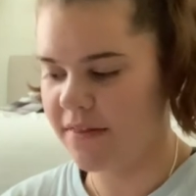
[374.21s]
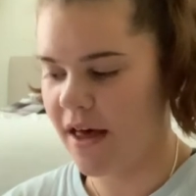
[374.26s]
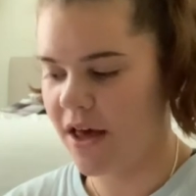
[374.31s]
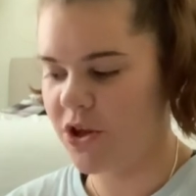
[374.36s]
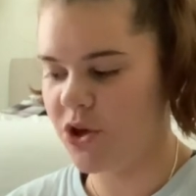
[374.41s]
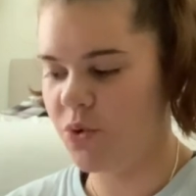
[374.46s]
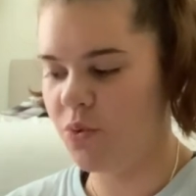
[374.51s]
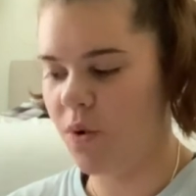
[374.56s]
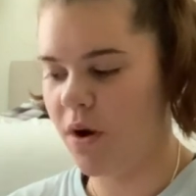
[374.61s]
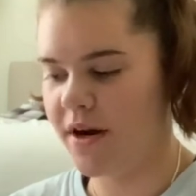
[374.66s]

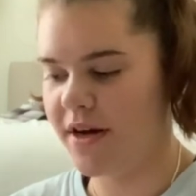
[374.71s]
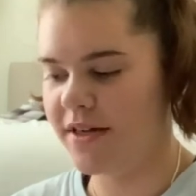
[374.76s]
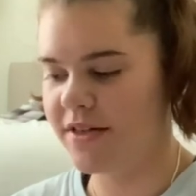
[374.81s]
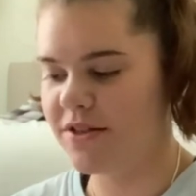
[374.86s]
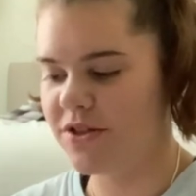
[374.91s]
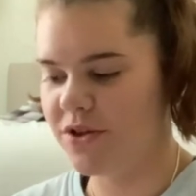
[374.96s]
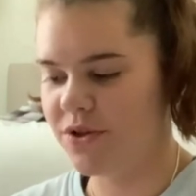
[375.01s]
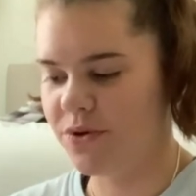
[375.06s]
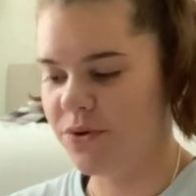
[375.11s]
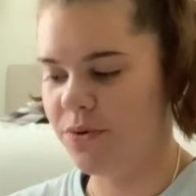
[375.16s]
that you
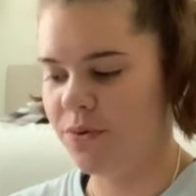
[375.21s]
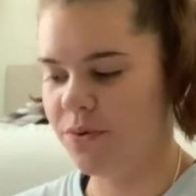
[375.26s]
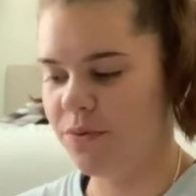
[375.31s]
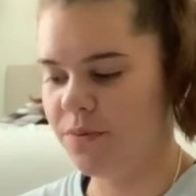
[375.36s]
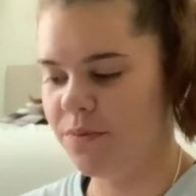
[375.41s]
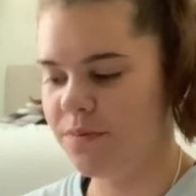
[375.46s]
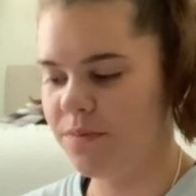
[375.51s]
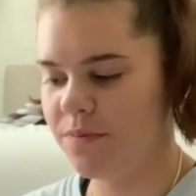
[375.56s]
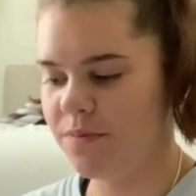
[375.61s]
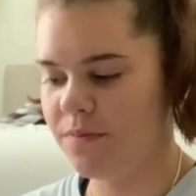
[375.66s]
wanted
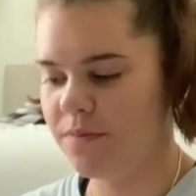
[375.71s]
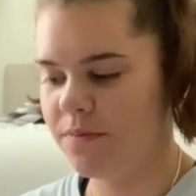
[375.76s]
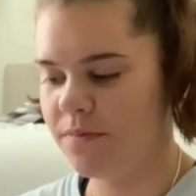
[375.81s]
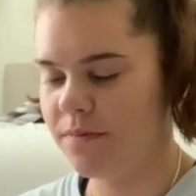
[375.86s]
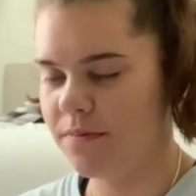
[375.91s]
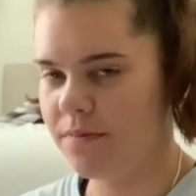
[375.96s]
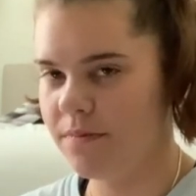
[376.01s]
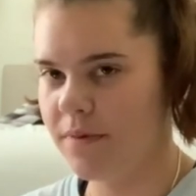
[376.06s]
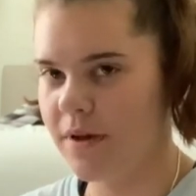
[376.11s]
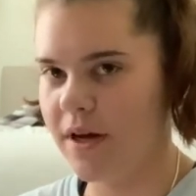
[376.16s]
to
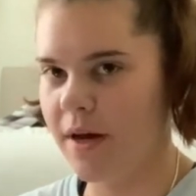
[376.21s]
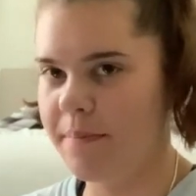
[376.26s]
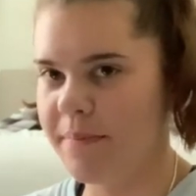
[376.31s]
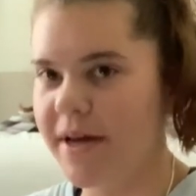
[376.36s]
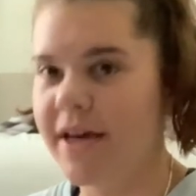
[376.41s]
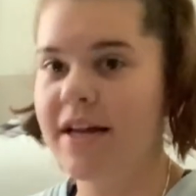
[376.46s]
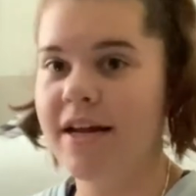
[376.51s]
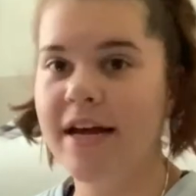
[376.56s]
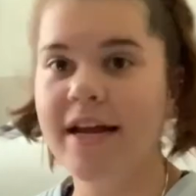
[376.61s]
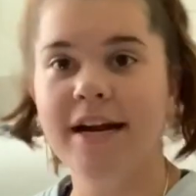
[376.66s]
like I'd
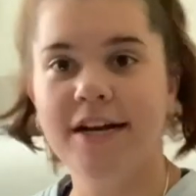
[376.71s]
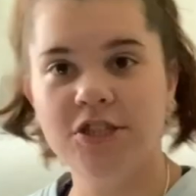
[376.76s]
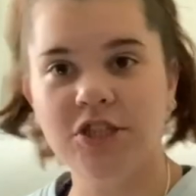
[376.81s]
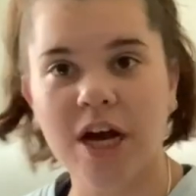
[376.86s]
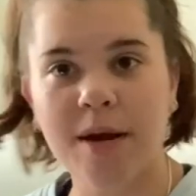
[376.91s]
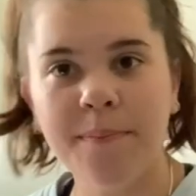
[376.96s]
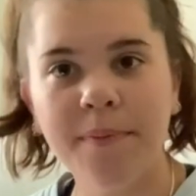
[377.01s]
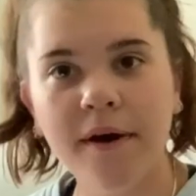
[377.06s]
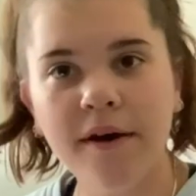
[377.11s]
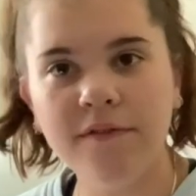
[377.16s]
be in a
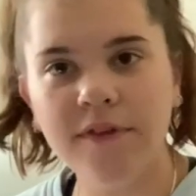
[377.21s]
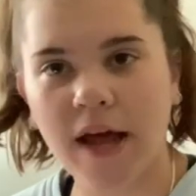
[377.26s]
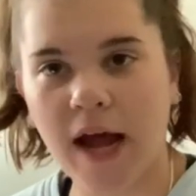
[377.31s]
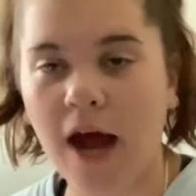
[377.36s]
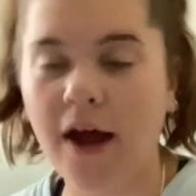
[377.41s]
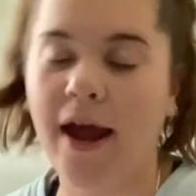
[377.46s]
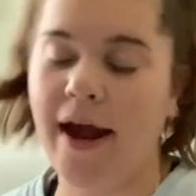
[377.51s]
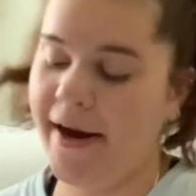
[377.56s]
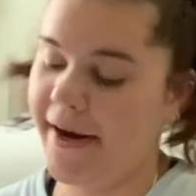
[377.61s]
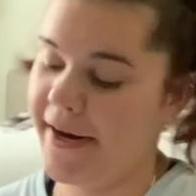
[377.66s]
shape of like okay